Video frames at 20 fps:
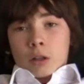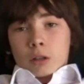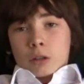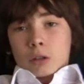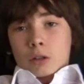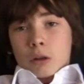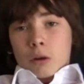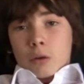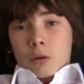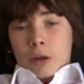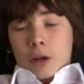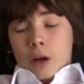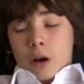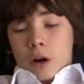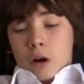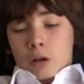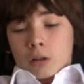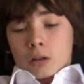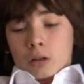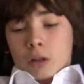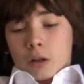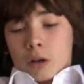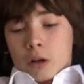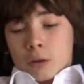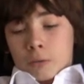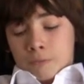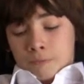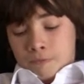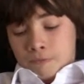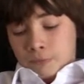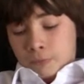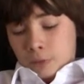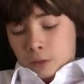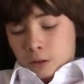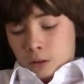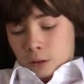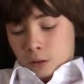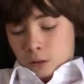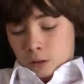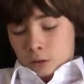So they also,
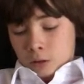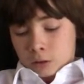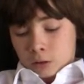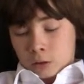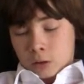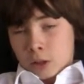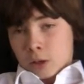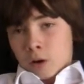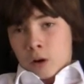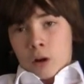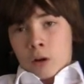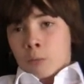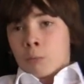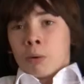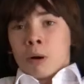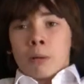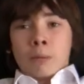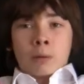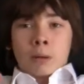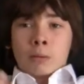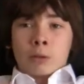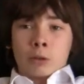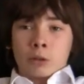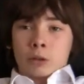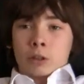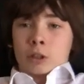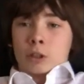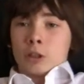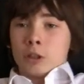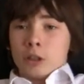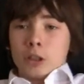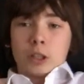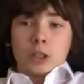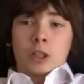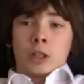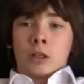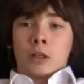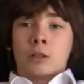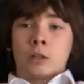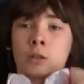so they're all pumped up. They're like,
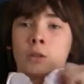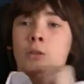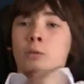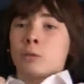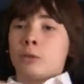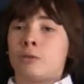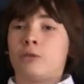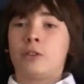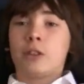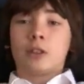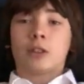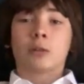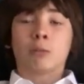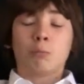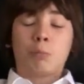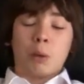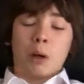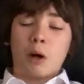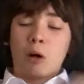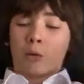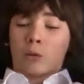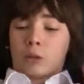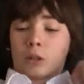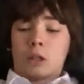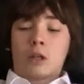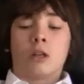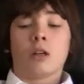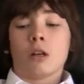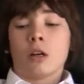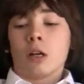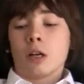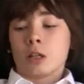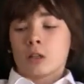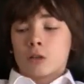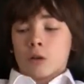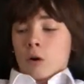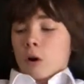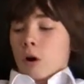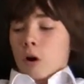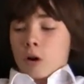yeah, we found some bones. And
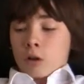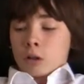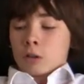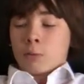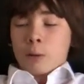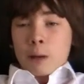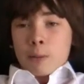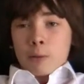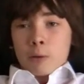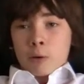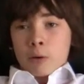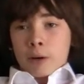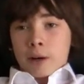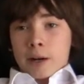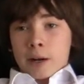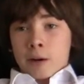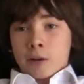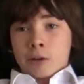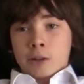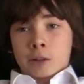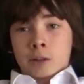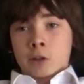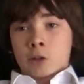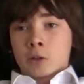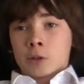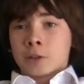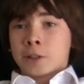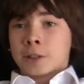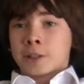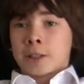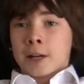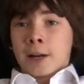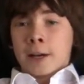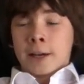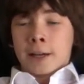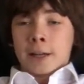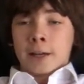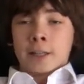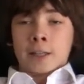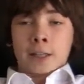so all these people went out because it's really
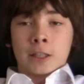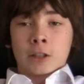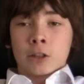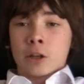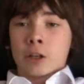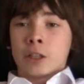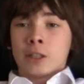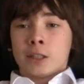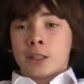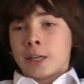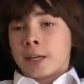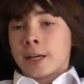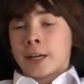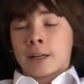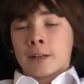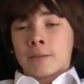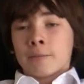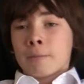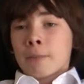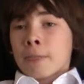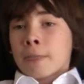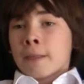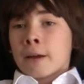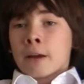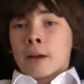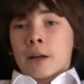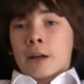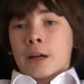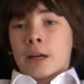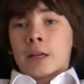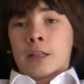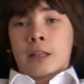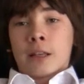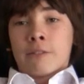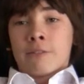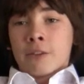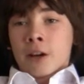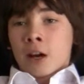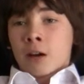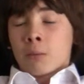exciting, and they started digging, and
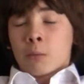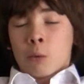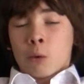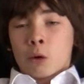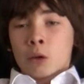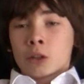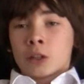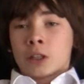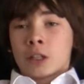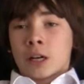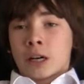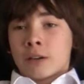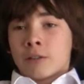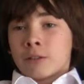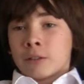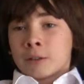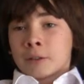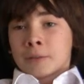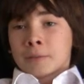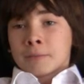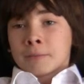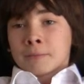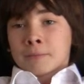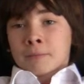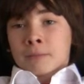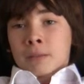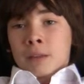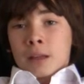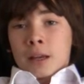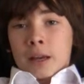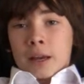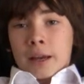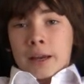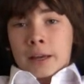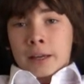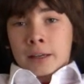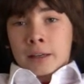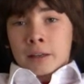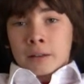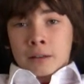they found more stuff,
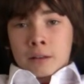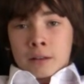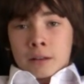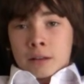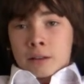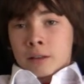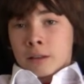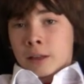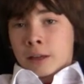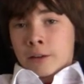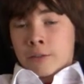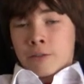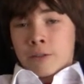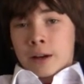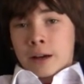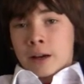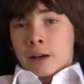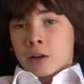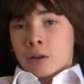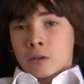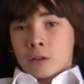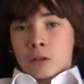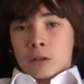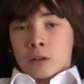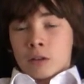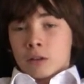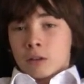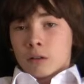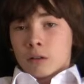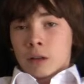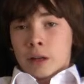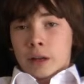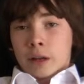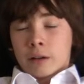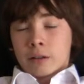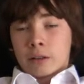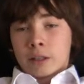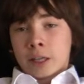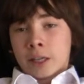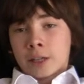and they found
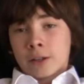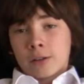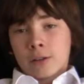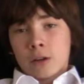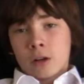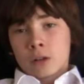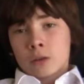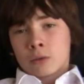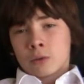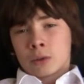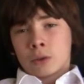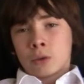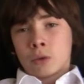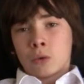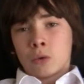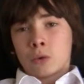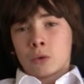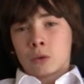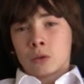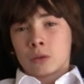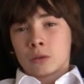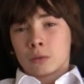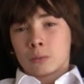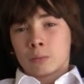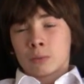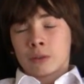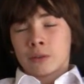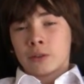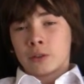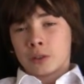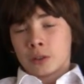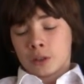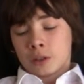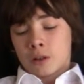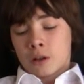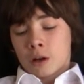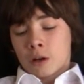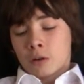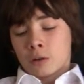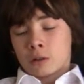Neanderthals with tools previously
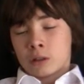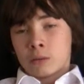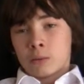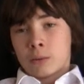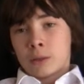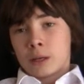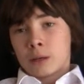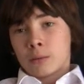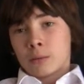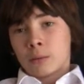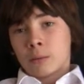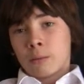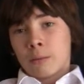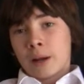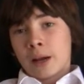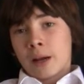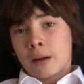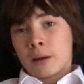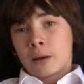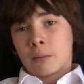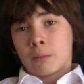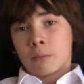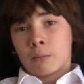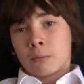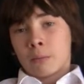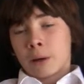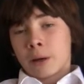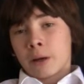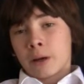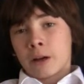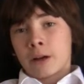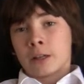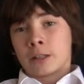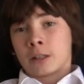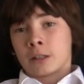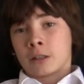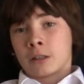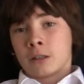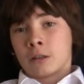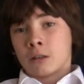thought only be able to make by
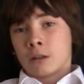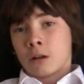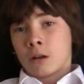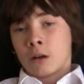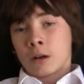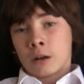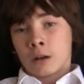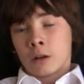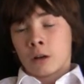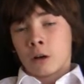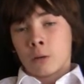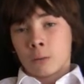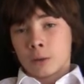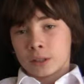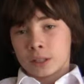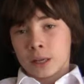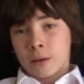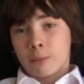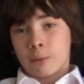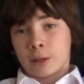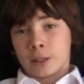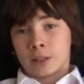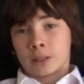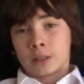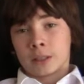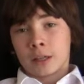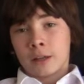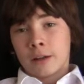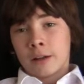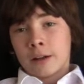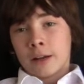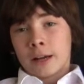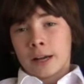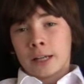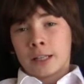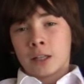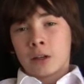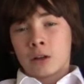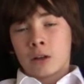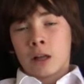us, uh, Homo sapiens.
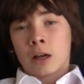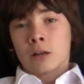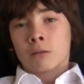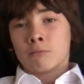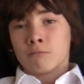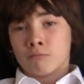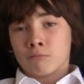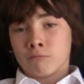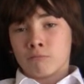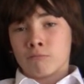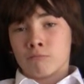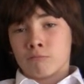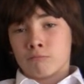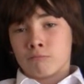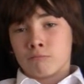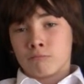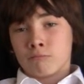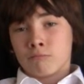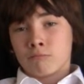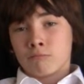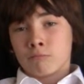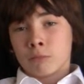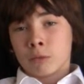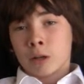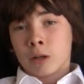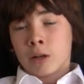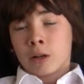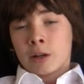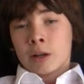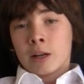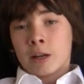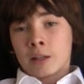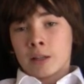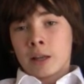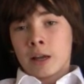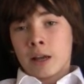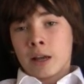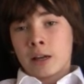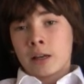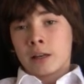And they were like, hmm. And
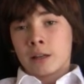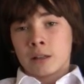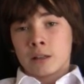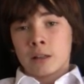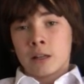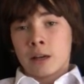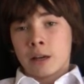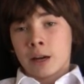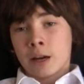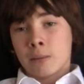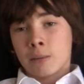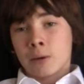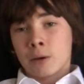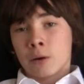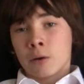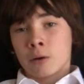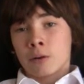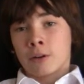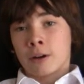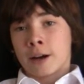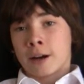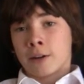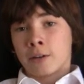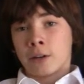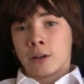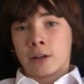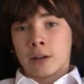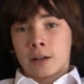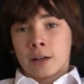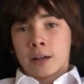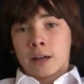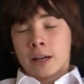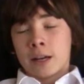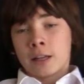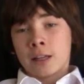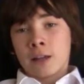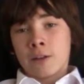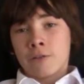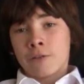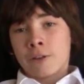then they kept going around,
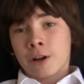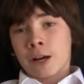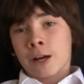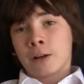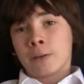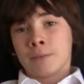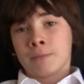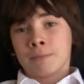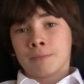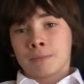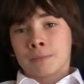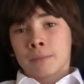and they found